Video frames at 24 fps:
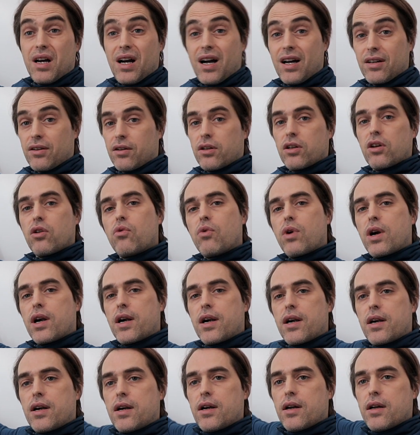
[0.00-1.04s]
I don't know
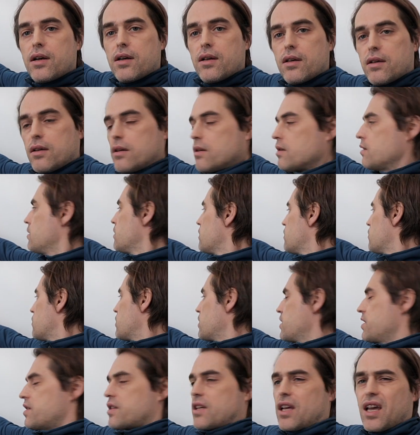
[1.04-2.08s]
where
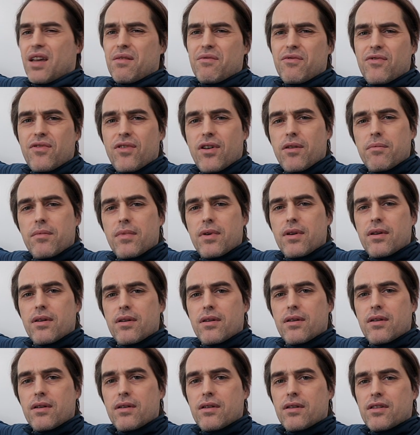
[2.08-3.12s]
this came from.
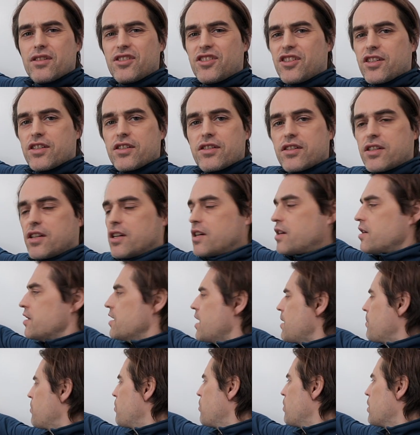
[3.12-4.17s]
It just turned
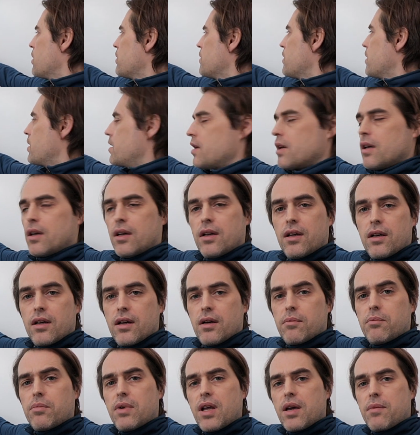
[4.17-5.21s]
up one day.
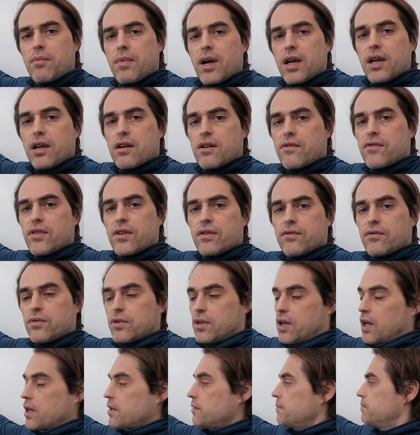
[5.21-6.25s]
Blame my girlfriend for
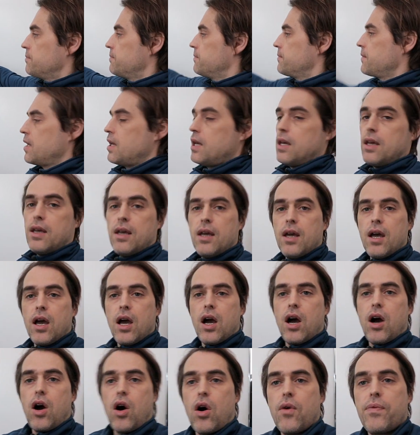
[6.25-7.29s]
that.
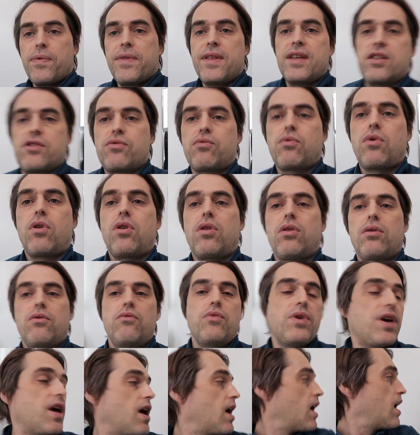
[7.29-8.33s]
On this wall
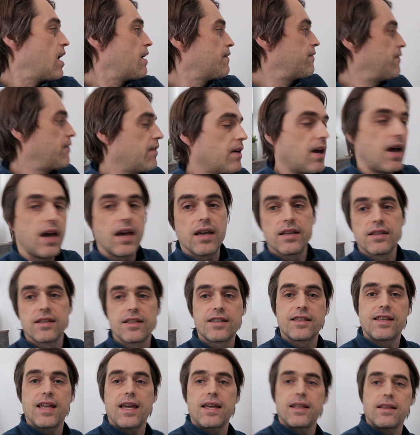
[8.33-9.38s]
we have a
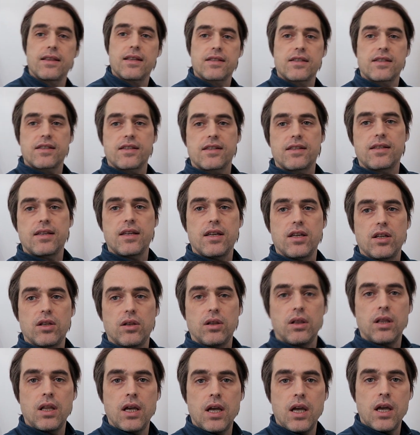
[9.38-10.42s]
stainless
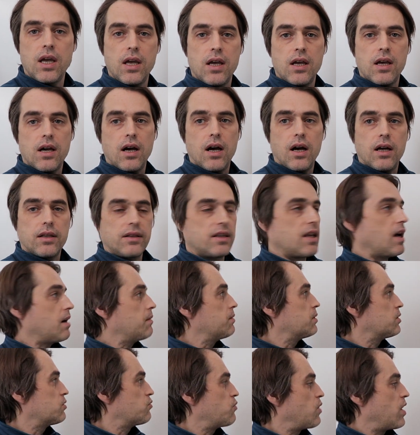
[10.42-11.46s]
steel
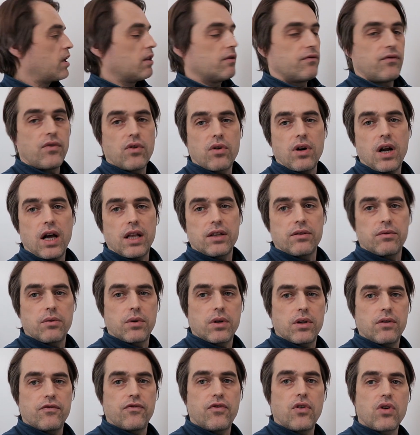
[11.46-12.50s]
towel rail,
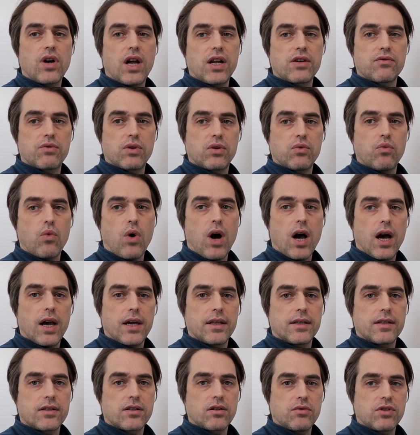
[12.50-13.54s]
400
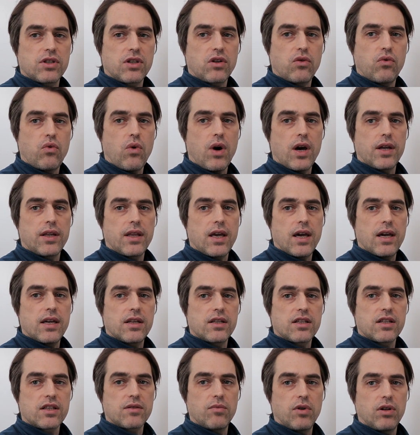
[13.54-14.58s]
wide, so it's quite a
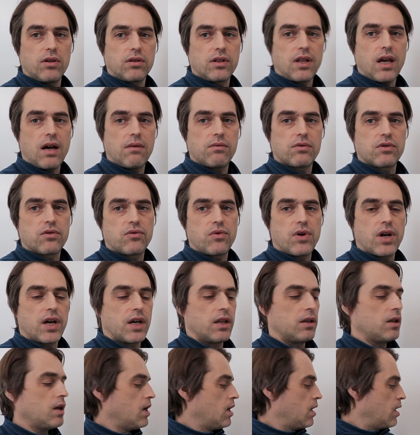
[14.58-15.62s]
small towel
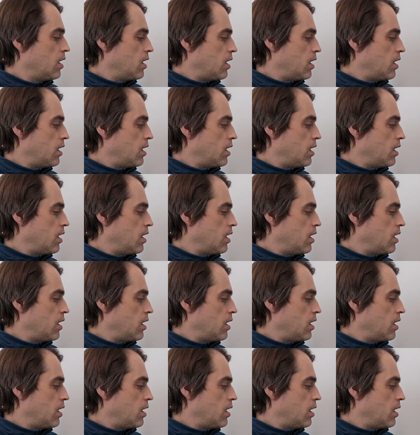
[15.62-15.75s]
rail,